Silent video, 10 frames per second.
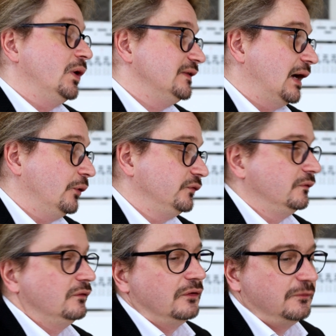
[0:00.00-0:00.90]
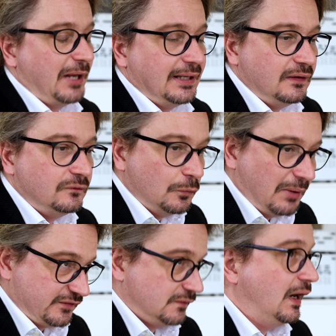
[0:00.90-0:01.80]
without spending too
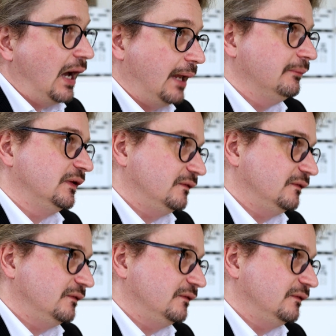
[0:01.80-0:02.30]
much time.